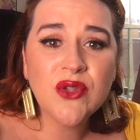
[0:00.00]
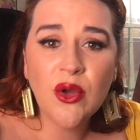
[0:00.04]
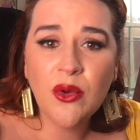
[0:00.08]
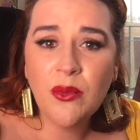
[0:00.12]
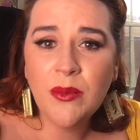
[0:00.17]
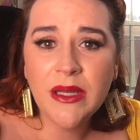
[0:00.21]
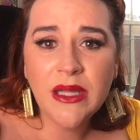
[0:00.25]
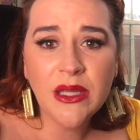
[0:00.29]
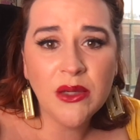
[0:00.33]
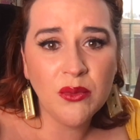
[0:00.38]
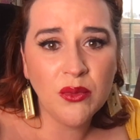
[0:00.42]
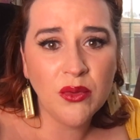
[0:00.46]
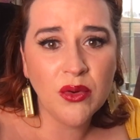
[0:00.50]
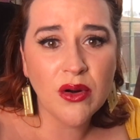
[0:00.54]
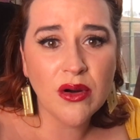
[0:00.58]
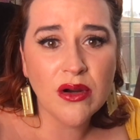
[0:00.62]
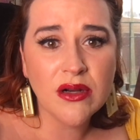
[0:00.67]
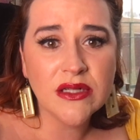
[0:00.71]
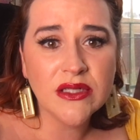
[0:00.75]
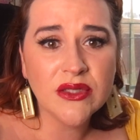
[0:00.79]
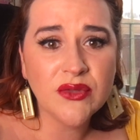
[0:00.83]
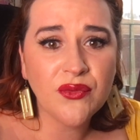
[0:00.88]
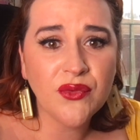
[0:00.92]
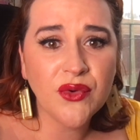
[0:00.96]
many
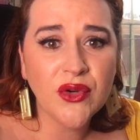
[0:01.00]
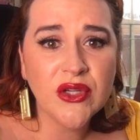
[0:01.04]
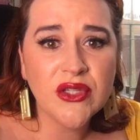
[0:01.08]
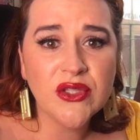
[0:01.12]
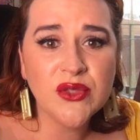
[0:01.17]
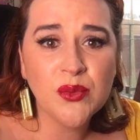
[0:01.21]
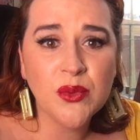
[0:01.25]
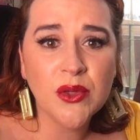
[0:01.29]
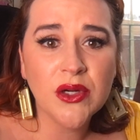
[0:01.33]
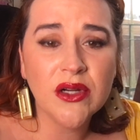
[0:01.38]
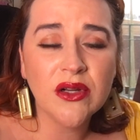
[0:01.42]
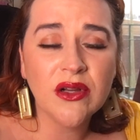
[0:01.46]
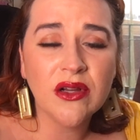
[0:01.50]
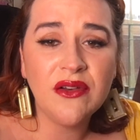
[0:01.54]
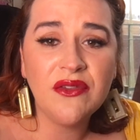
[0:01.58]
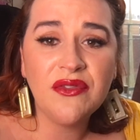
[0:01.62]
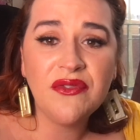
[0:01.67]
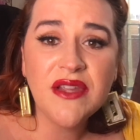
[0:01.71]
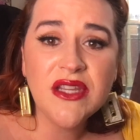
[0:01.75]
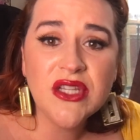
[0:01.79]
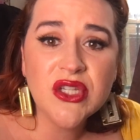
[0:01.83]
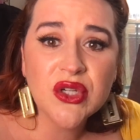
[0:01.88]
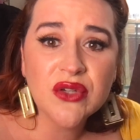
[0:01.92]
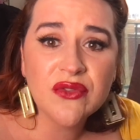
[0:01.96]
awards for his work on
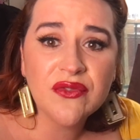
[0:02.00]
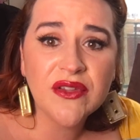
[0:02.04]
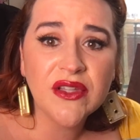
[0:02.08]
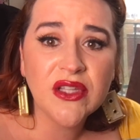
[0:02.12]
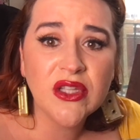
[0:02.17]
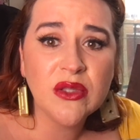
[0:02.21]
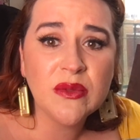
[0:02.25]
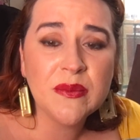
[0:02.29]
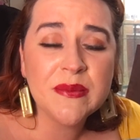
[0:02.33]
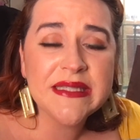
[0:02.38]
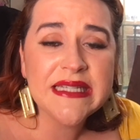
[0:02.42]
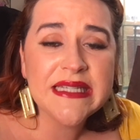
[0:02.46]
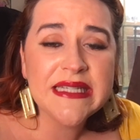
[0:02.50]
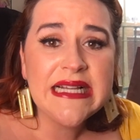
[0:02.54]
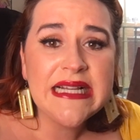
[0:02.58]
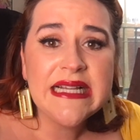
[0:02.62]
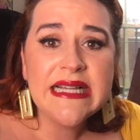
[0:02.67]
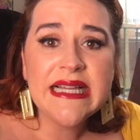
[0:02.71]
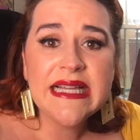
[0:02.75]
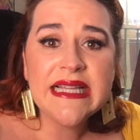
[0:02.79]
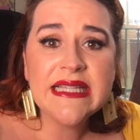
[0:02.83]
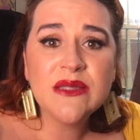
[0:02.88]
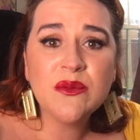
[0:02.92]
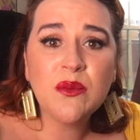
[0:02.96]
feature films
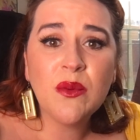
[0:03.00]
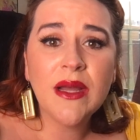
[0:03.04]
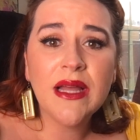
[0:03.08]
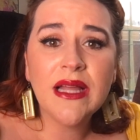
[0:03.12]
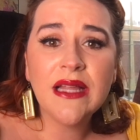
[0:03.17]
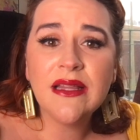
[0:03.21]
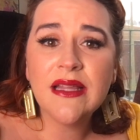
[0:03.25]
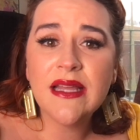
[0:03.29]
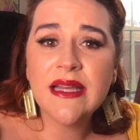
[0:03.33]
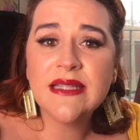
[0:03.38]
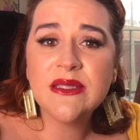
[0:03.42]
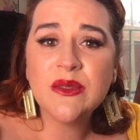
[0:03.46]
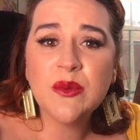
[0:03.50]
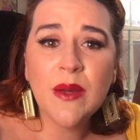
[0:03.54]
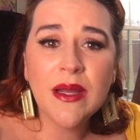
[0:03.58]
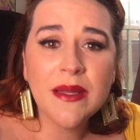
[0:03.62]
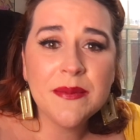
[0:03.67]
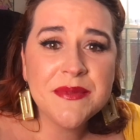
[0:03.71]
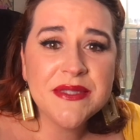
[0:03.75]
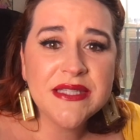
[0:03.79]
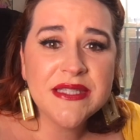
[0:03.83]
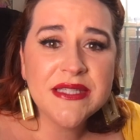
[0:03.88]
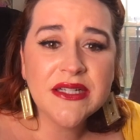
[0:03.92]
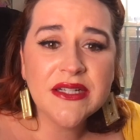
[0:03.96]
as well as web
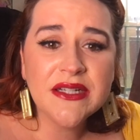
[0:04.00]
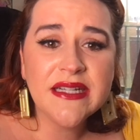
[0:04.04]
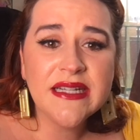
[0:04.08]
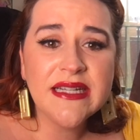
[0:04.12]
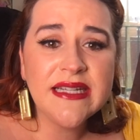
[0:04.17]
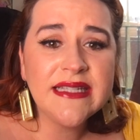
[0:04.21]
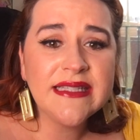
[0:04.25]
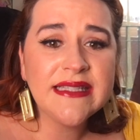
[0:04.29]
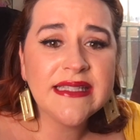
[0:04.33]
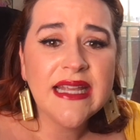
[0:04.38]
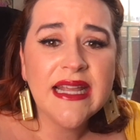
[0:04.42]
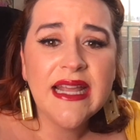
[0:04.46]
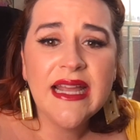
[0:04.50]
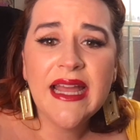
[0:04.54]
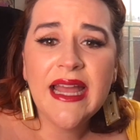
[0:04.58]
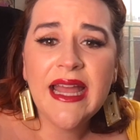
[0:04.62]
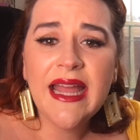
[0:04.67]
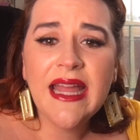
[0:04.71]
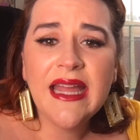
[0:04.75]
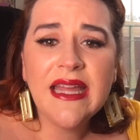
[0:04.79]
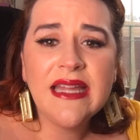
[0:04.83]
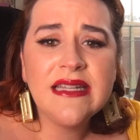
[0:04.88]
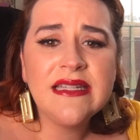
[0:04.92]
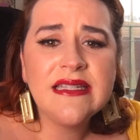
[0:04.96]
series.
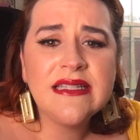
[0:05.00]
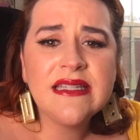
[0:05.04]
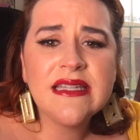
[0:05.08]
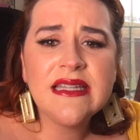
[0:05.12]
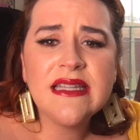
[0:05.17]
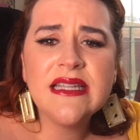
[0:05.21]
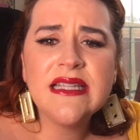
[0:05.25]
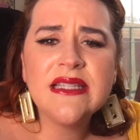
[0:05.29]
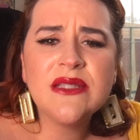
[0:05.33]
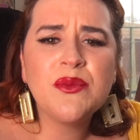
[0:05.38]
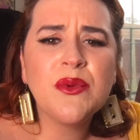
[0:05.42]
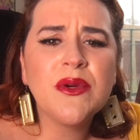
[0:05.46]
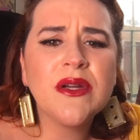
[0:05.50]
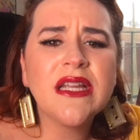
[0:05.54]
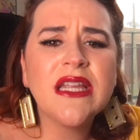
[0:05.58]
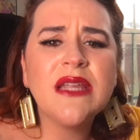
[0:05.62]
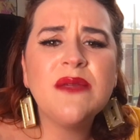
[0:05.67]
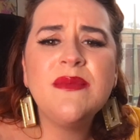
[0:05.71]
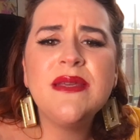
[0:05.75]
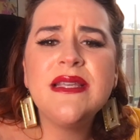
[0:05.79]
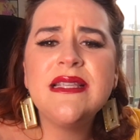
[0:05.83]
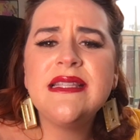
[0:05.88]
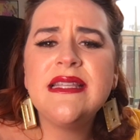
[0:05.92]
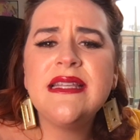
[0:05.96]
And his work can
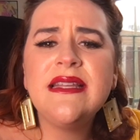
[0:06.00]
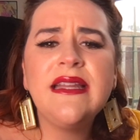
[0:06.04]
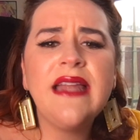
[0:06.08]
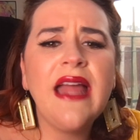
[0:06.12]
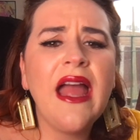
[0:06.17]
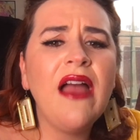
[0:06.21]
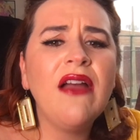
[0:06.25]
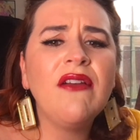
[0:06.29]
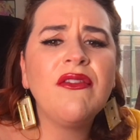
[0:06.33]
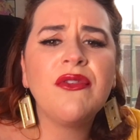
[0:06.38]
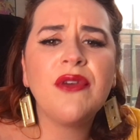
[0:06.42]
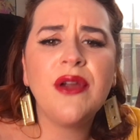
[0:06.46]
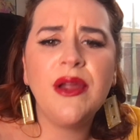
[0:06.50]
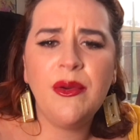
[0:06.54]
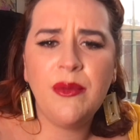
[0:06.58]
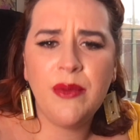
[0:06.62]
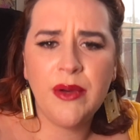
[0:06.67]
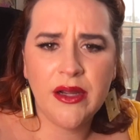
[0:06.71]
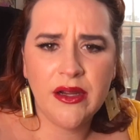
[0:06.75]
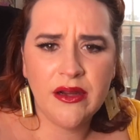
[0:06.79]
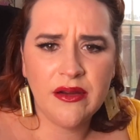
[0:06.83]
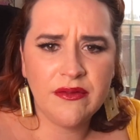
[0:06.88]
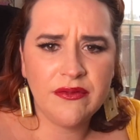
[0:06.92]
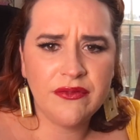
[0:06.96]
be seen
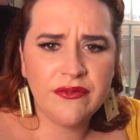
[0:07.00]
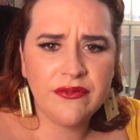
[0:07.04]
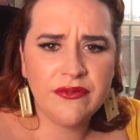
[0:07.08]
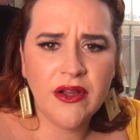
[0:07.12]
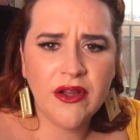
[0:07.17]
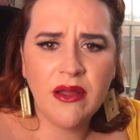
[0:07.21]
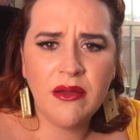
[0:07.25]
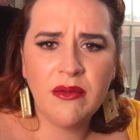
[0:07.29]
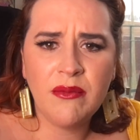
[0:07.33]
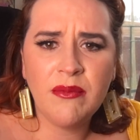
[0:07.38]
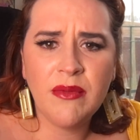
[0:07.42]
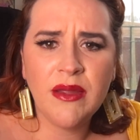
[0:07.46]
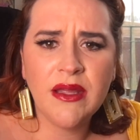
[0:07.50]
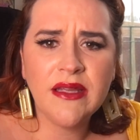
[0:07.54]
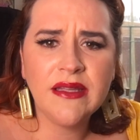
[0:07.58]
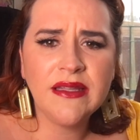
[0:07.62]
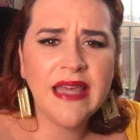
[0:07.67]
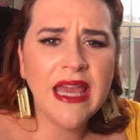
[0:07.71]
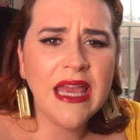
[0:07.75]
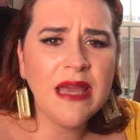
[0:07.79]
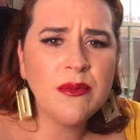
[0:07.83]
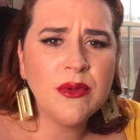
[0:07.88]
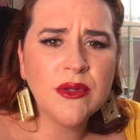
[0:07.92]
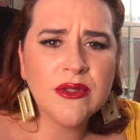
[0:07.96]
everywhere, from
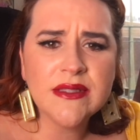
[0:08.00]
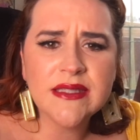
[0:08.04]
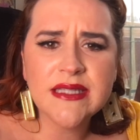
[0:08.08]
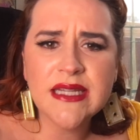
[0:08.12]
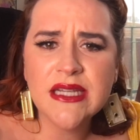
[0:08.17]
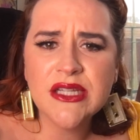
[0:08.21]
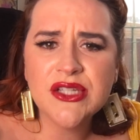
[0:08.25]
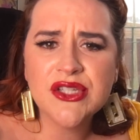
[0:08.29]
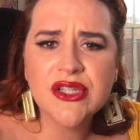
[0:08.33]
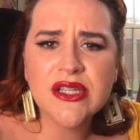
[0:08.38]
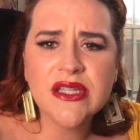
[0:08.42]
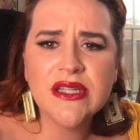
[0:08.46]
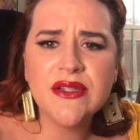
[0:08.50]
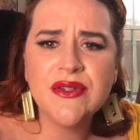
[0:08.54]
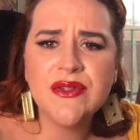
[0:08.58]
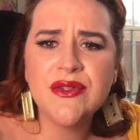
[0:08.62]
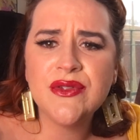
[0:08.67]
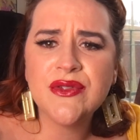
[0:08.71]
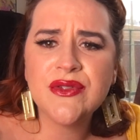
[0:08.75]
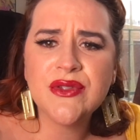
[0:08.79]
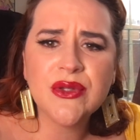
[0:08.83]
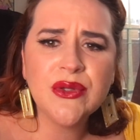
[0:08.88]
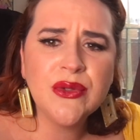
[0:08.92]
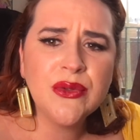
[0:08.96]
cable
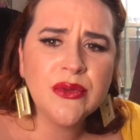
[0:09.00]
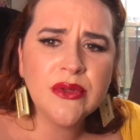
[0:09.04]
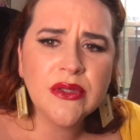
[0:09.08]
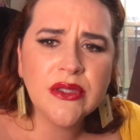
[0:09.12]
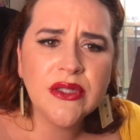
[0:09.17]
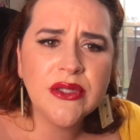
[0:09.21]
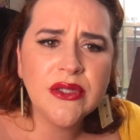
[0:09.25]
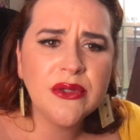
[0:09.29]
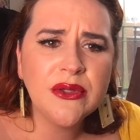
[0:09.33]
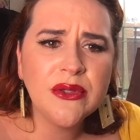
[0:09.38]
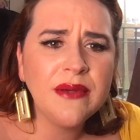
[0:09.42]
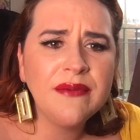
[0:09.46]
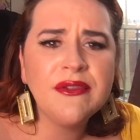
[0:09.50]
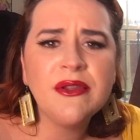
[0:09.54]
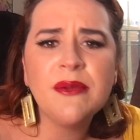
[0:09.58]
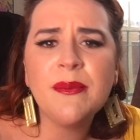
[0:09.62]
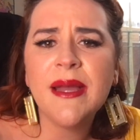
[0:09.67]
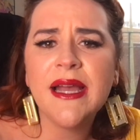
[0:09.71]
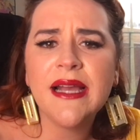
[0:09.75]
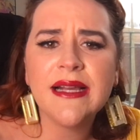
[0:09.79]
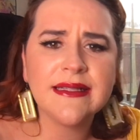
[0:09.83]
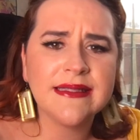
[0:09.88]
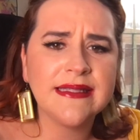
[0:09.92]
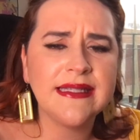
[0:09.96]
stations, Hulu, even the
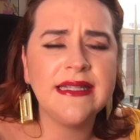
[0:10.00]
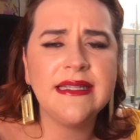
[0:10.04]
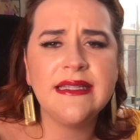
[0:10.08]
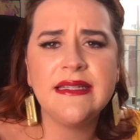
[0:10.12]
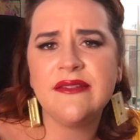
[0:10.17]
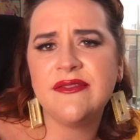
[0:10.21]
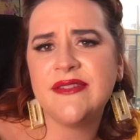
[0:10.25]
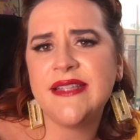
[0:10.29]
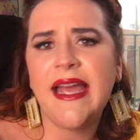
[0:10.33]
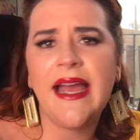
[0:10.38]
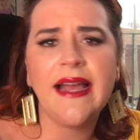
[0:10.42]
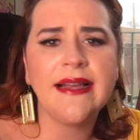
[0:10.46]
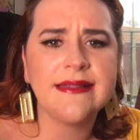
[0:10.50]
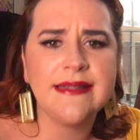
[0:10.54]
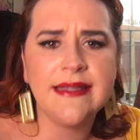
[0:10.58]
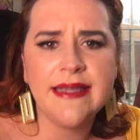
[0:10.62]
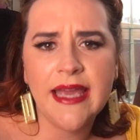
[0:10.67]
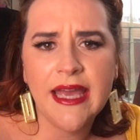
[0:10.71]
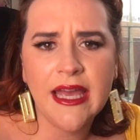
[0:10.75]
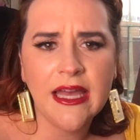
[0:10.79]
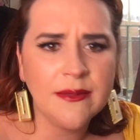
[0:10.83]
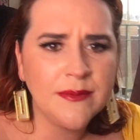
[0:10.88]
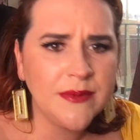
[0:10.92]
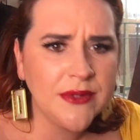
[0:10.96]
backseat of taxi
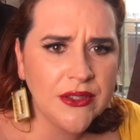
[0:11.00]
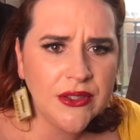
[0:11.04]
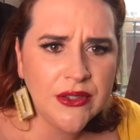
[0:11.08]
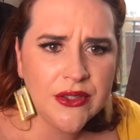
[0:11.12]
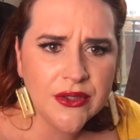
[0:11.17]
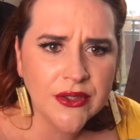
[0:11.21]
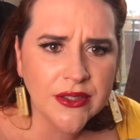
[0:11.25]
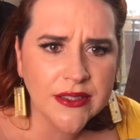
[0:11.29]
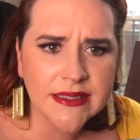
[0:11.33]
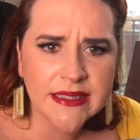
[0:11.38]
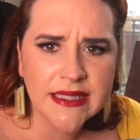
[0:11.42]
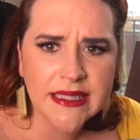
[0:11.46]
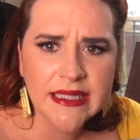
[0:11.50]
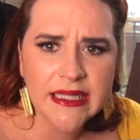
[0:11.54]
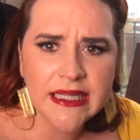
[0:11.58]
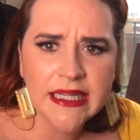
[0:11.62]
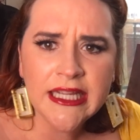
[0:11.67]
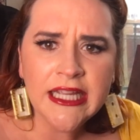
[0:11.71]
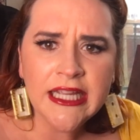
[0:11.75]
cabs in New York City.